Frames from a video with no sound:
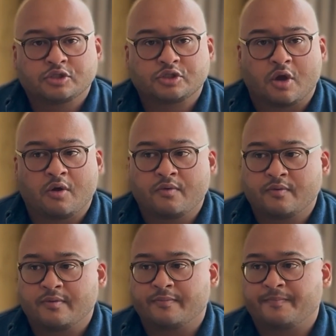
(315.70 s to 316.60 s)

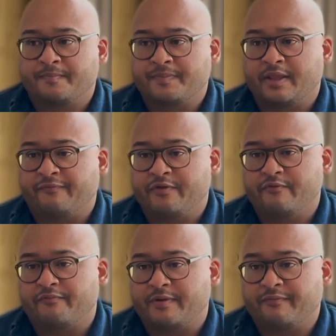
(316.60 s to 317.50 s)
So if
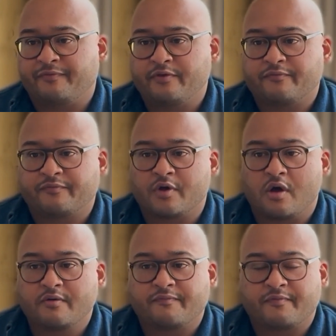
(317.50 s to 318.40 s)
you've
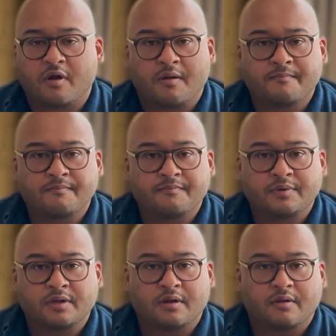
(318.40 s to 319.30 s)
gone from,
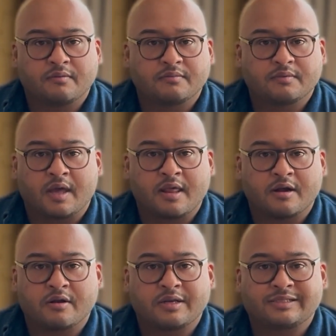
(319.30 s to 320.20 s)
I
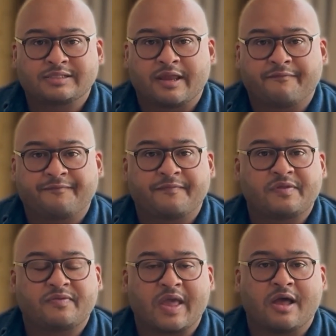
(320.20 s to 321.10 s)
don't know, let's say
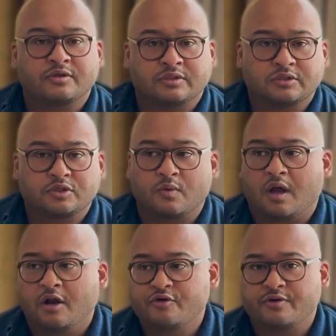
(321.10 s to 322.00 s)
50,000 to
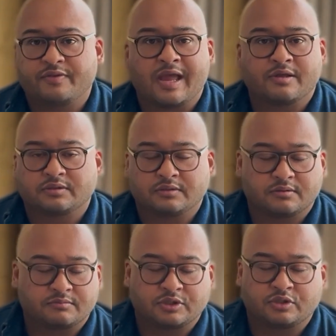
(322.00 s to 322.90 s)
100,000,
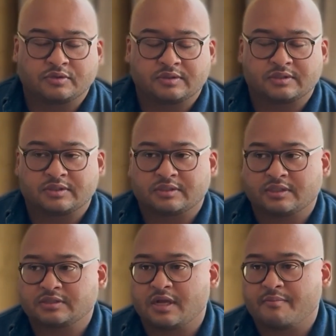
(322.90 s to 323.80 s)
just using this as an
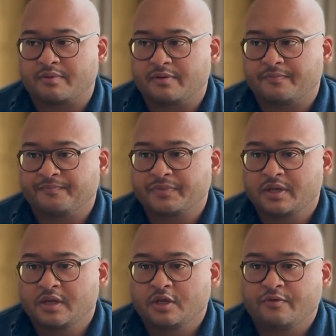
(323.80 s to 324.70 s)
example,
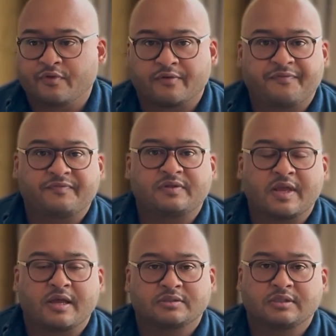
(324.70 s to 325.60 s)
you've got a
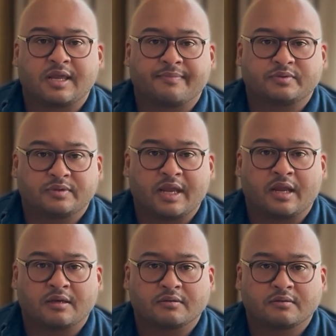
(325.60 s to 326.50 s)
50,000 capital
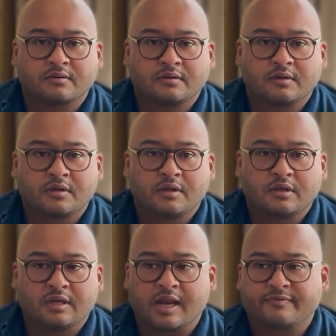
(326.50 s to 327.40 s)
gain.
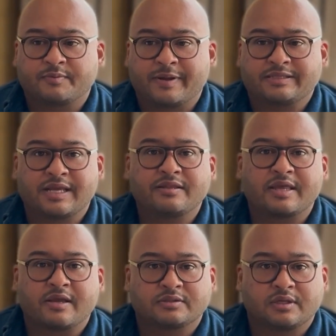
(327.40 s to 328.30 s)
You're going to have to pay
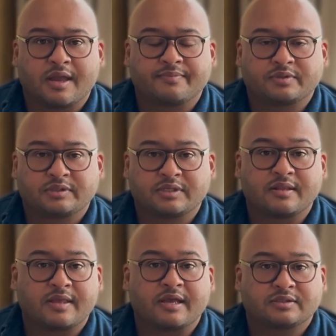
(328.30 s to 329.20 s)
10,000
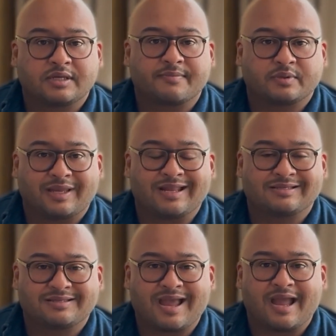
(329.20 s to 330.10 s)
capital
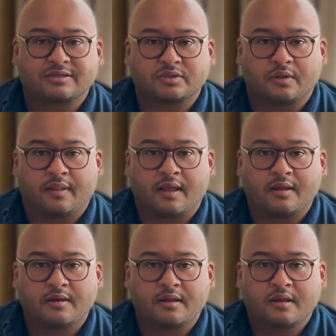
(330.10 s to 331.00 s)
gains tax on that,